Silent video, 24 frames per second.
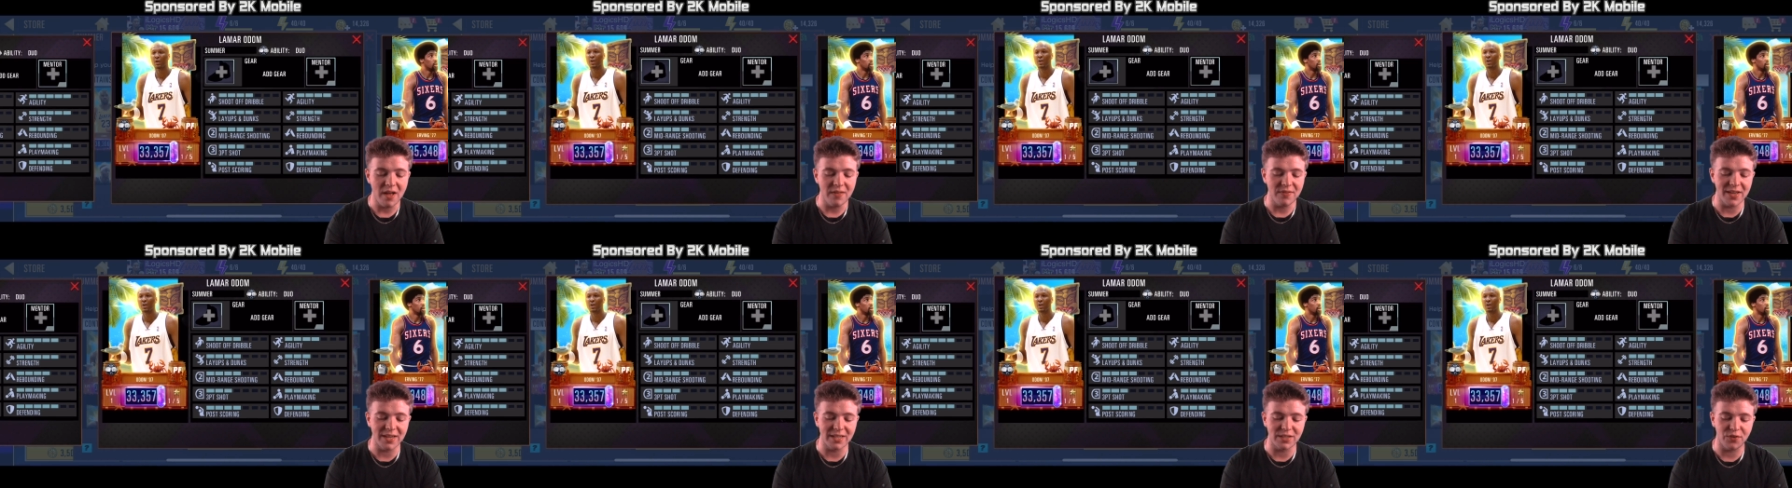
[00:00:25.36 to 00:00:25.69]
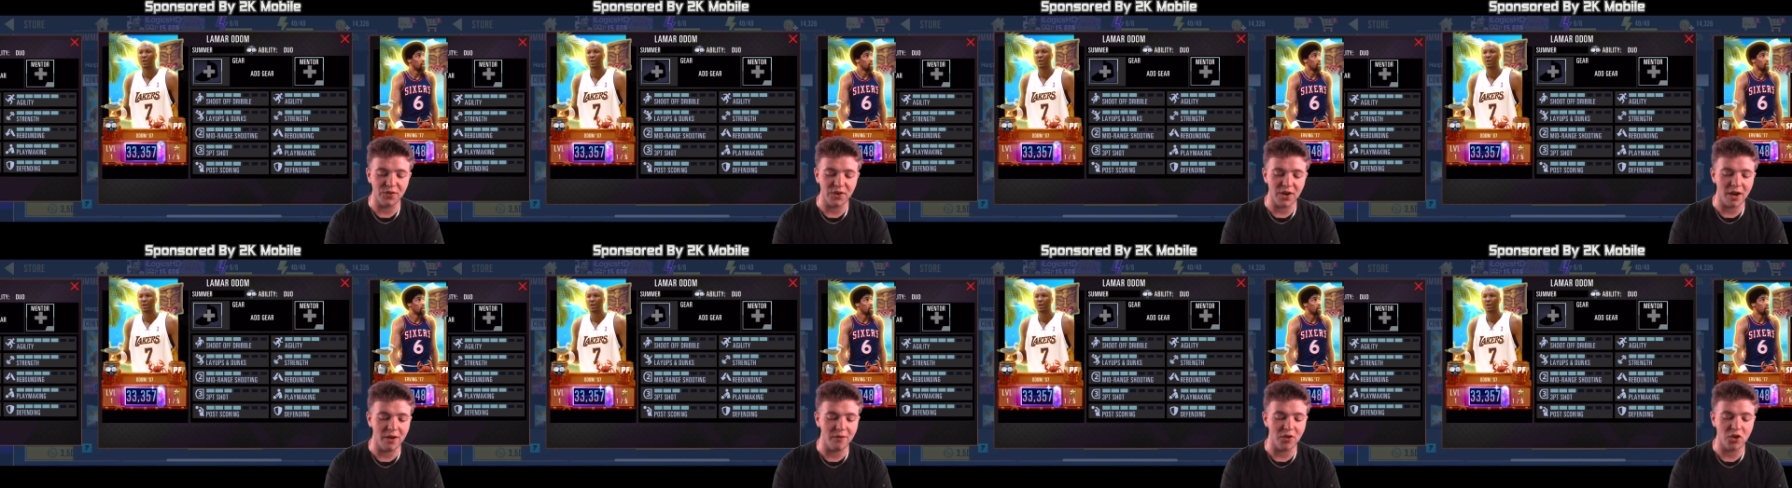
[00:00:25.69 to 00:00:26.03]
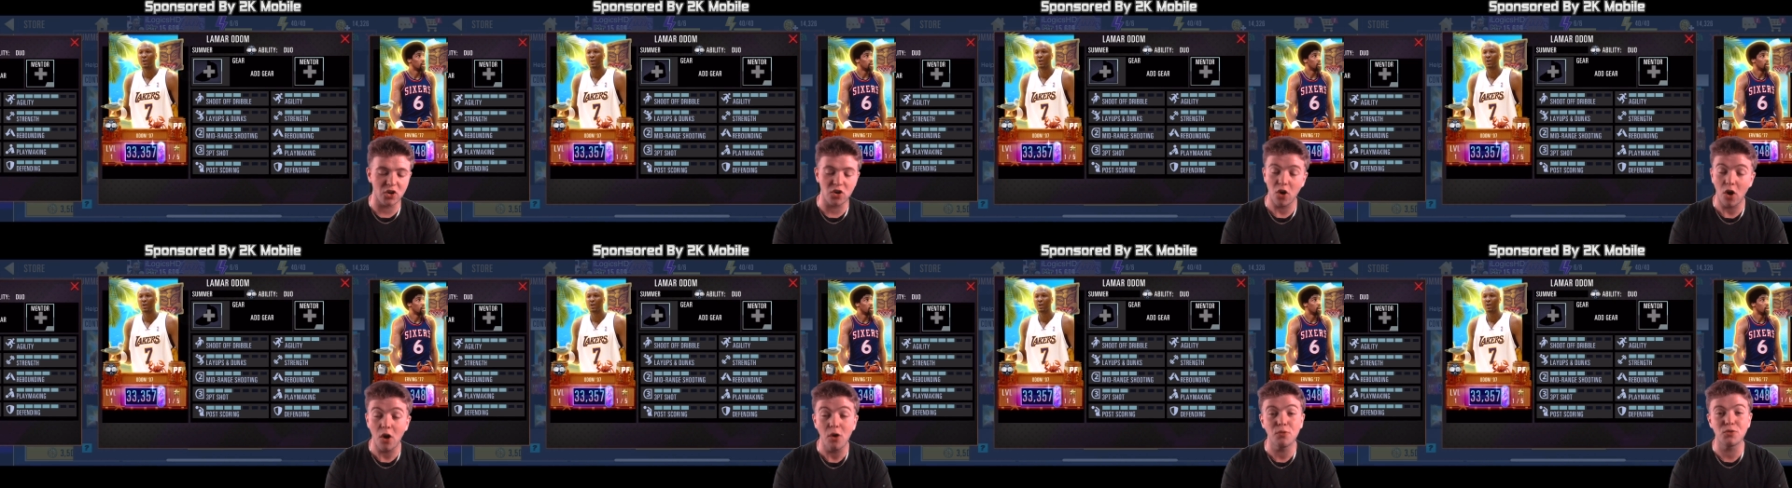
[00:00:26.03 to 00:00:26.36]
This video of
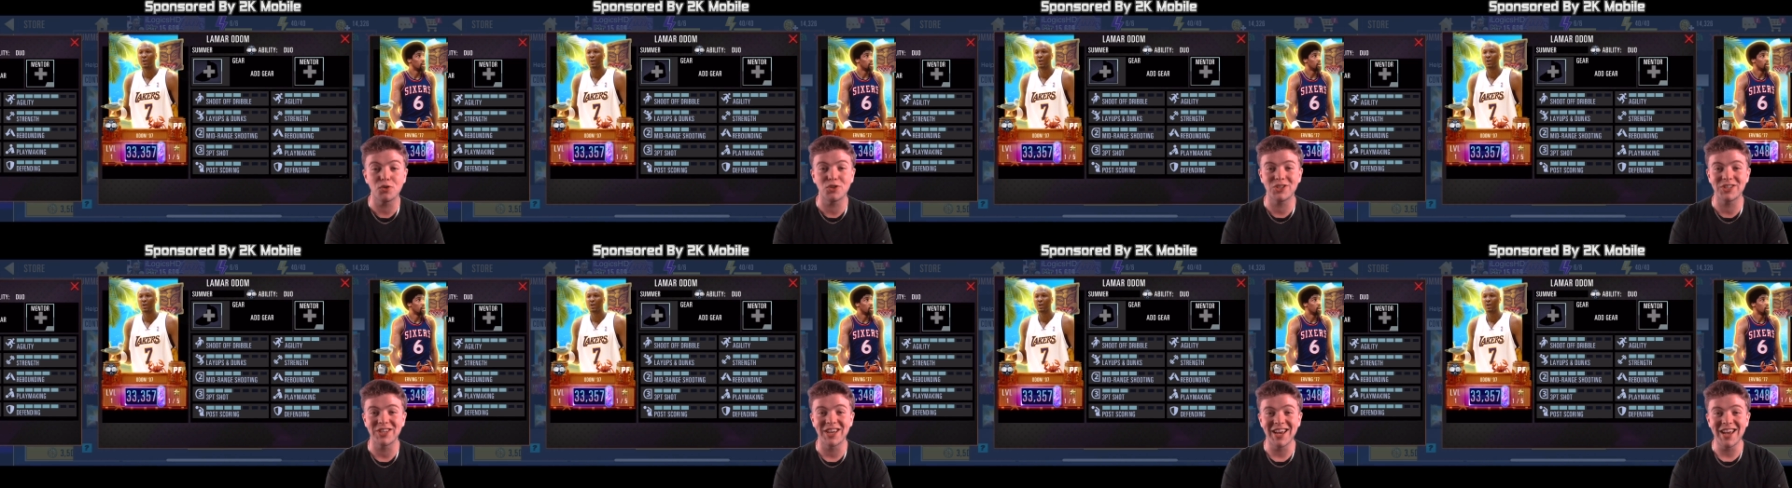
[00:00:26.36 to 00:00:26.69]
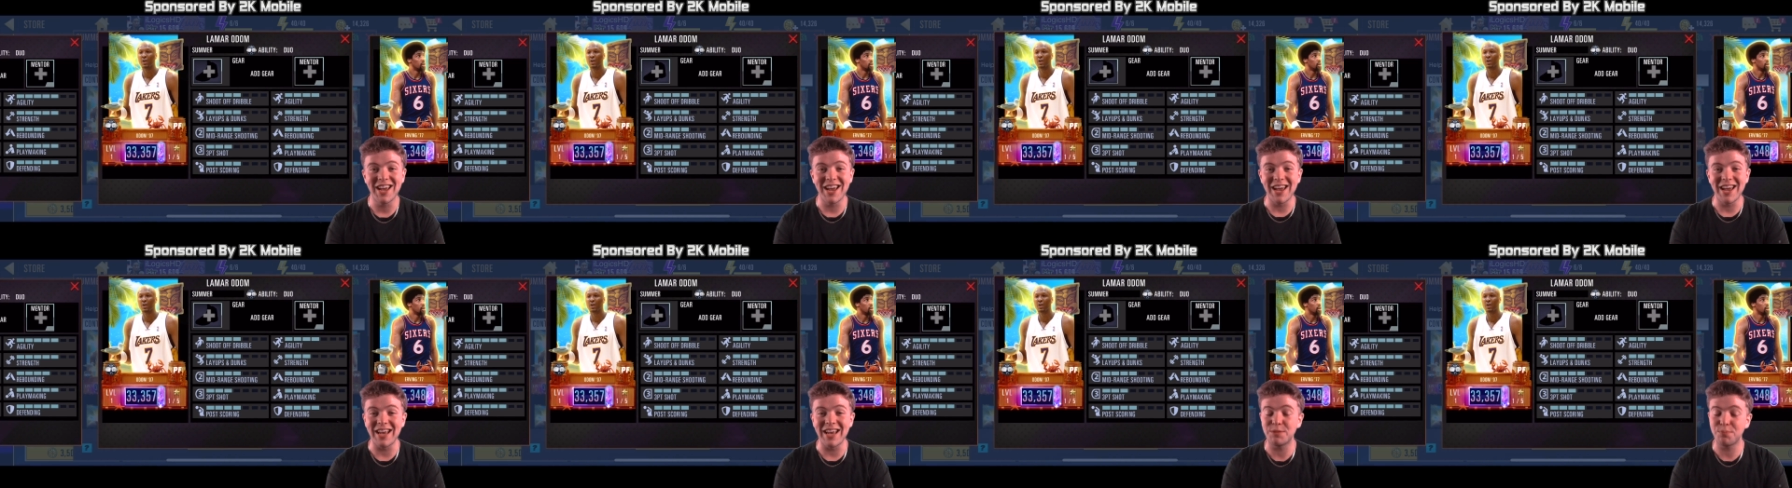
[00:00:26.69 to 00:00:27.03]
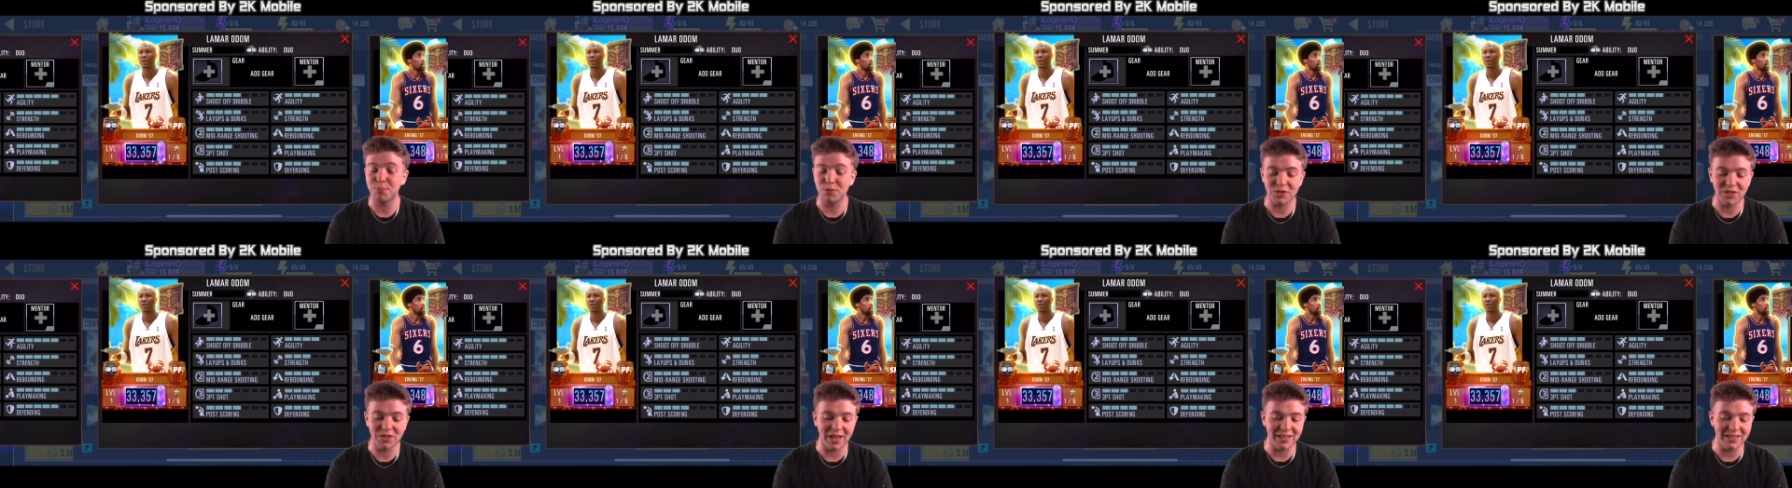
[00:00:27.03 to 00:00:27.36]
course is
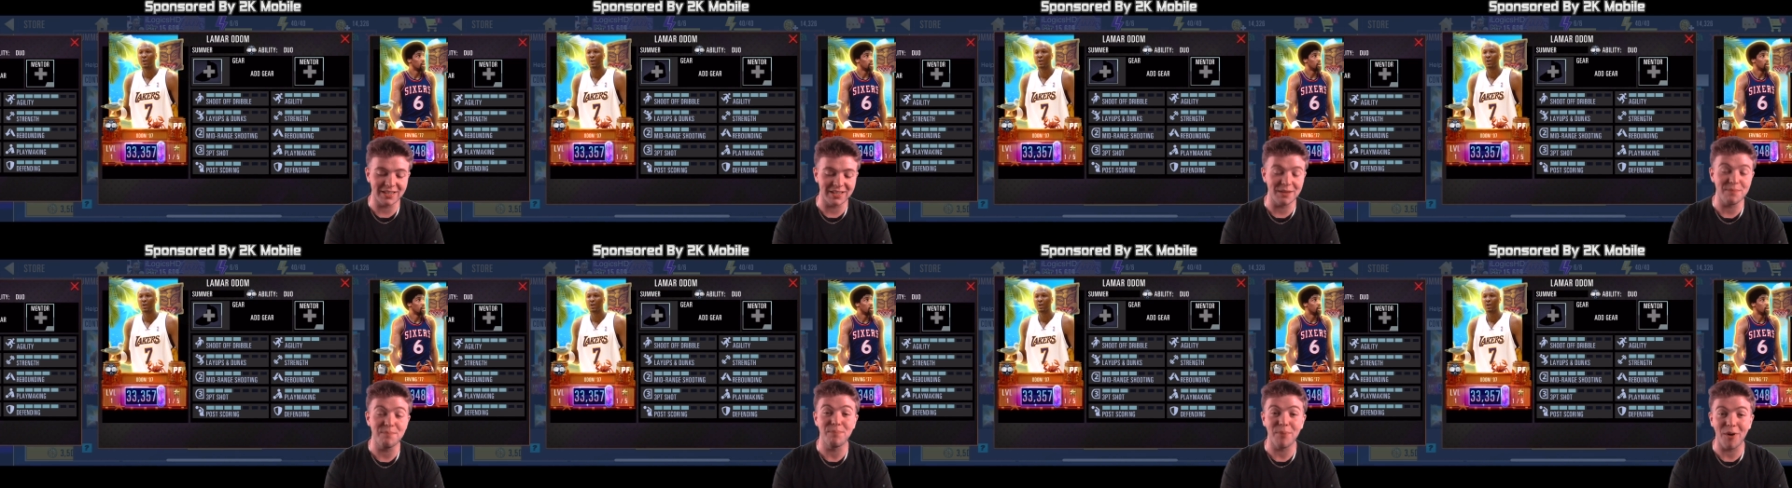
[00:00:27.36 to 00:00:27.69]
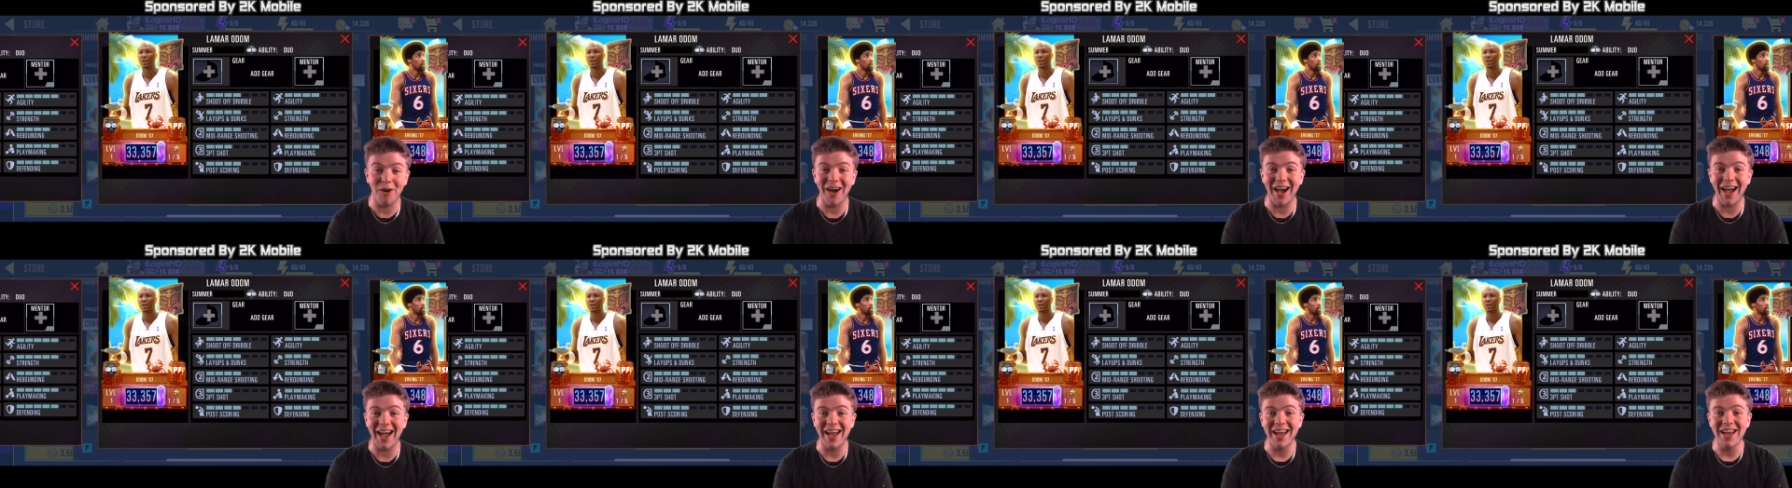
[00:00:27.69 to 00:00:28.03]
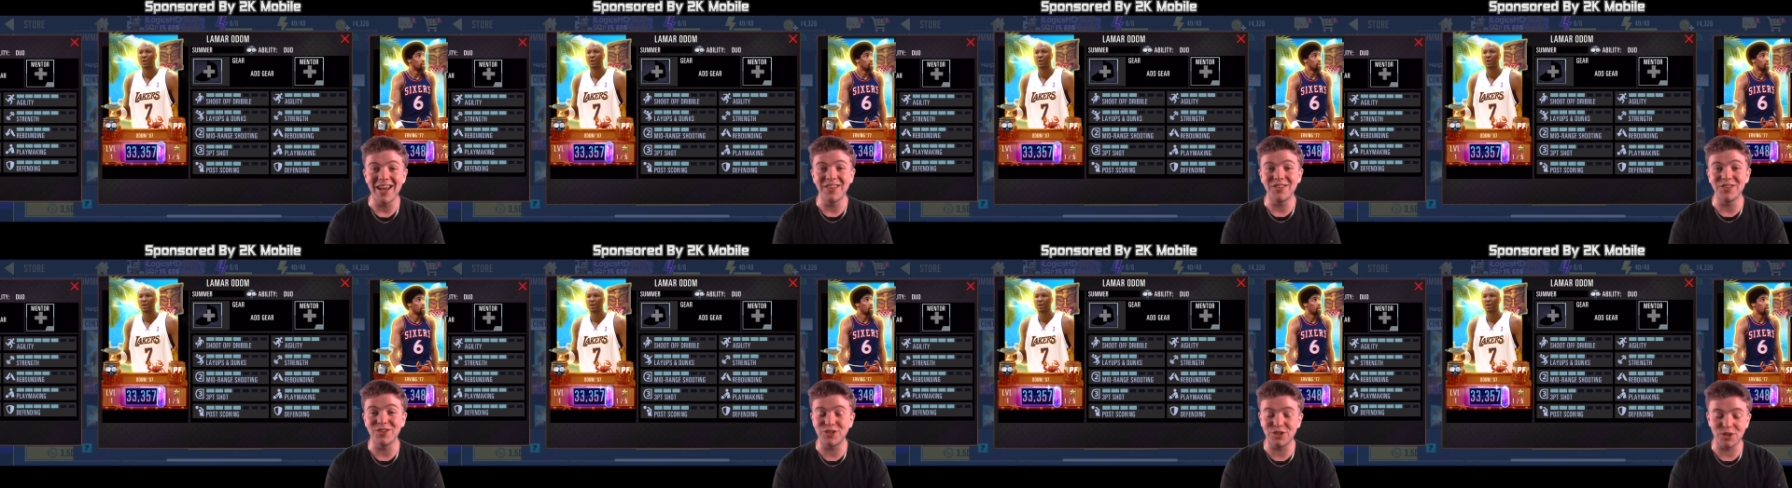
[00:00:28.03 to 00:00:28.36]
presented by
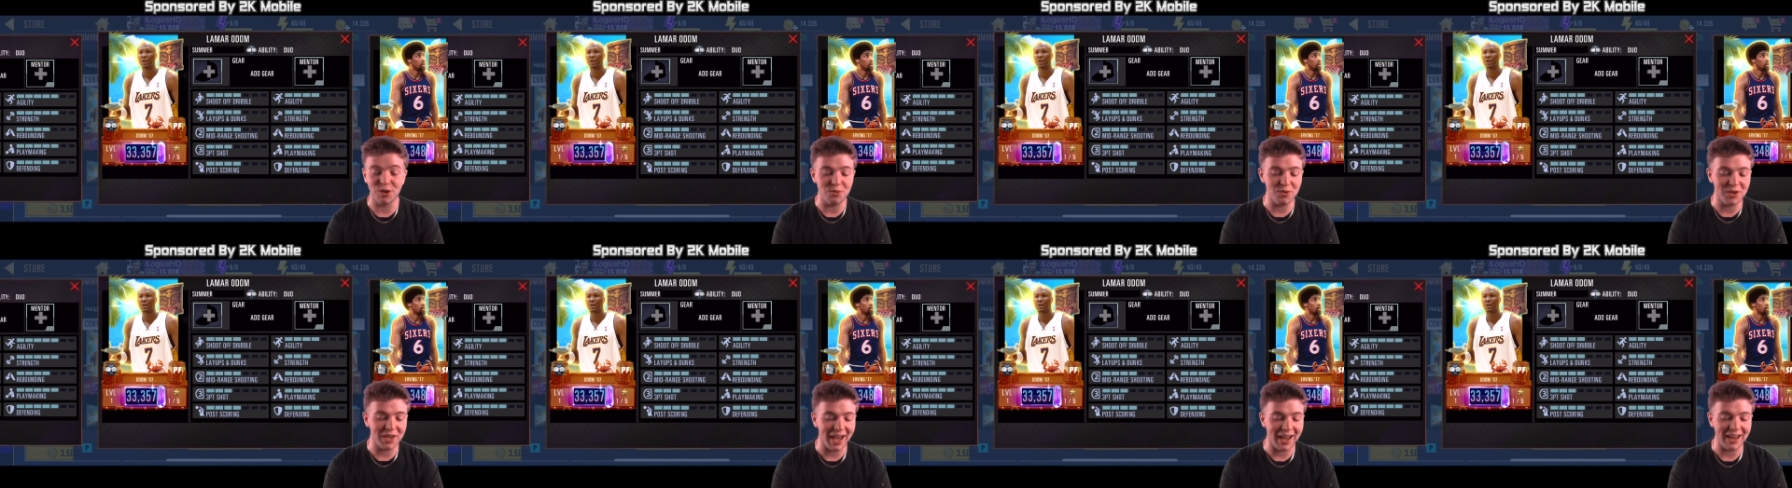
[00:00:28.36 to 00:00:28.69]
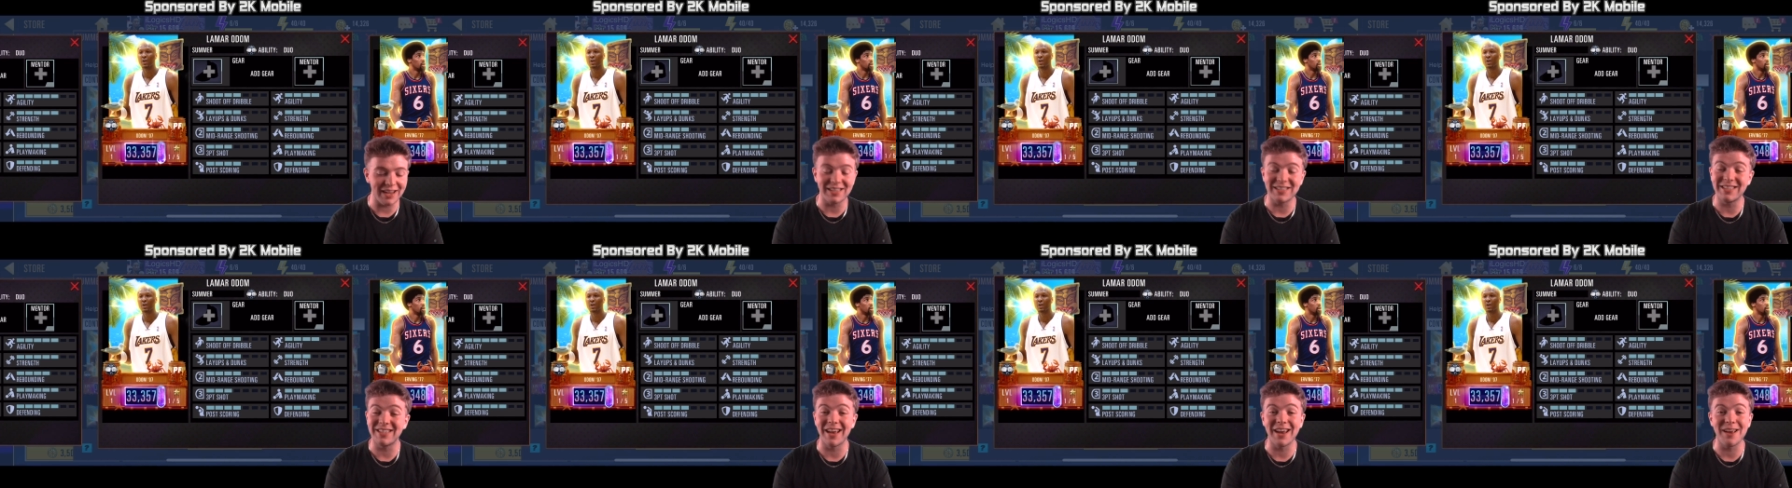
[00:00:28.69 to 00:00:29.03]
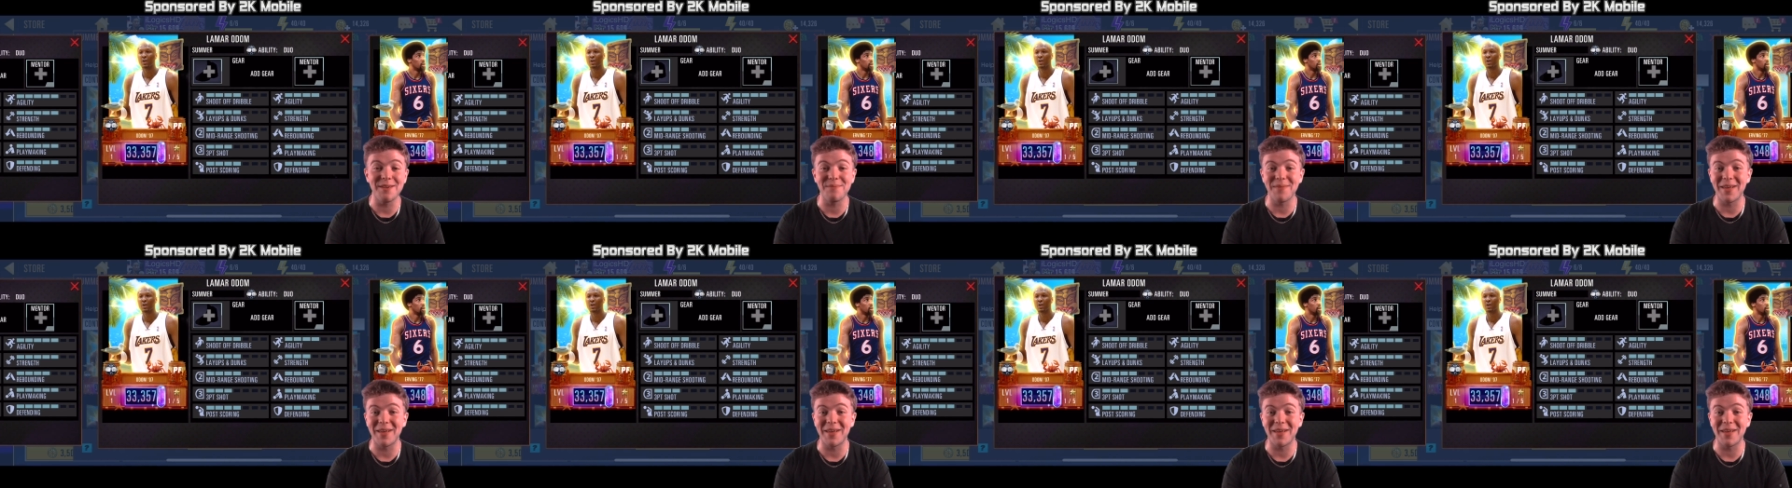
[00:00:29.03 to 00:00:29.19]
the 2K team.